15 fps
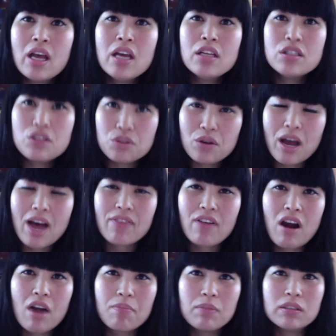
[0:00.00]
do have
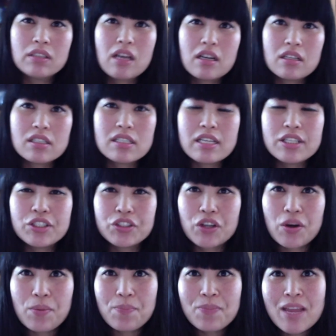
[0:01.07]
carpal tunnel
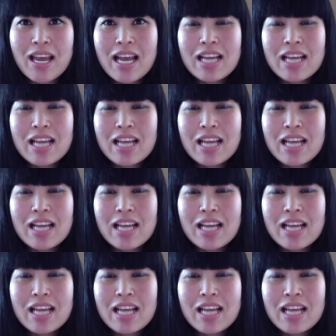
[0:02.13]
syndrome.